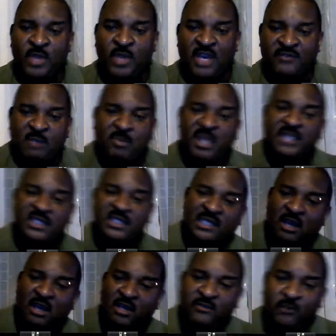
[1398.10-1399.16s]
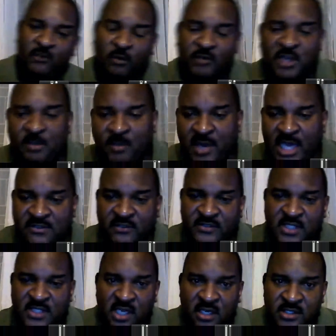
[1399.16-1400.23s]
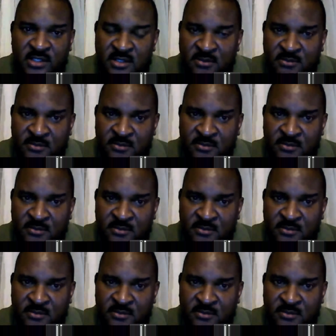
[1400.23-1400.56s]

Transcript: depended on for over the past 50 years.